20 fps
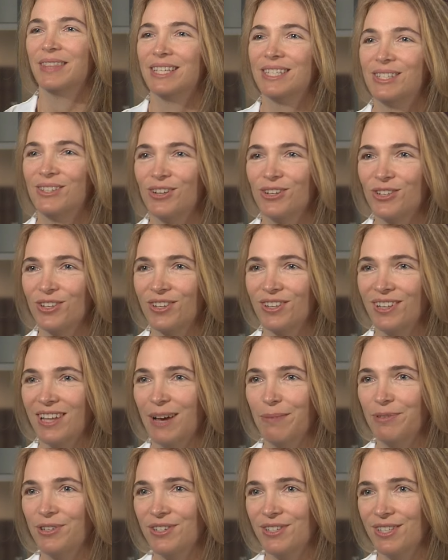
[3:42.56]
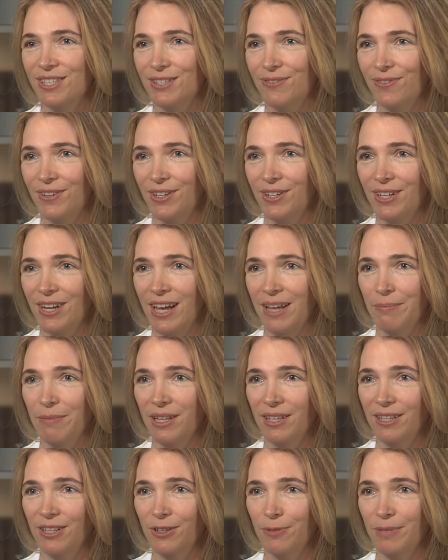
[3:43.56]
The surgical options for non
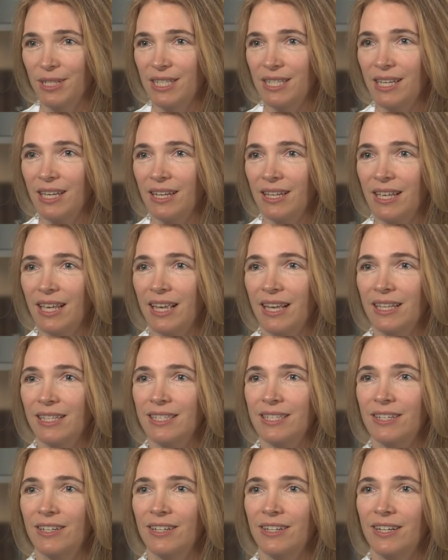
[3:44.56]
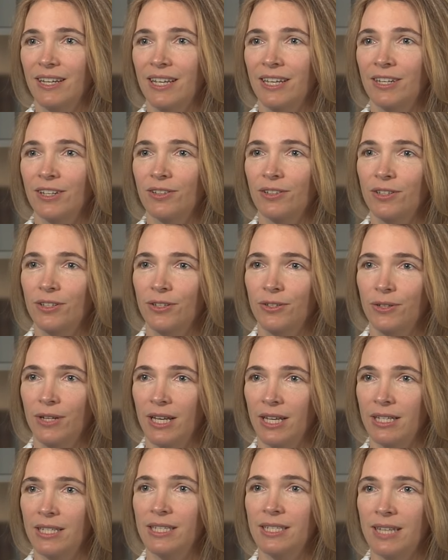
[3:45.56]
melanoma skin cancer include
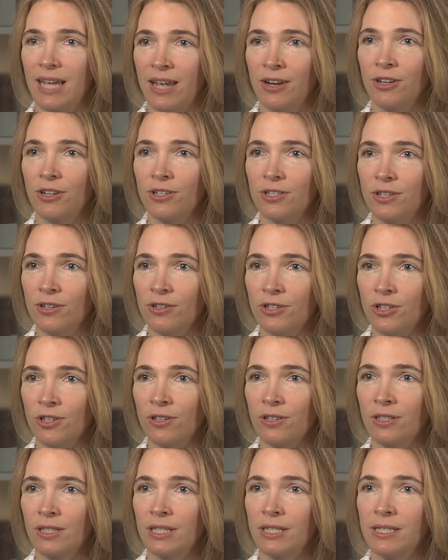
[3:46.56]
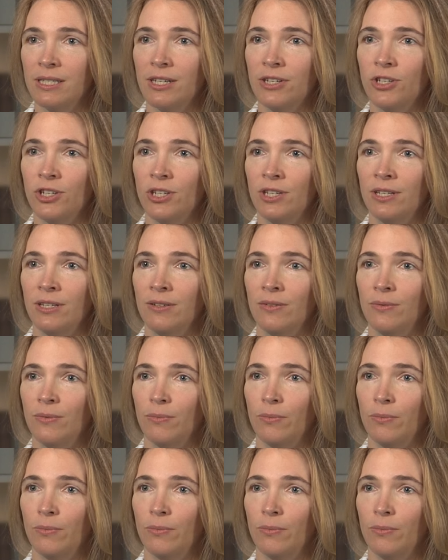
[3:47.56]
a standard surgical excision,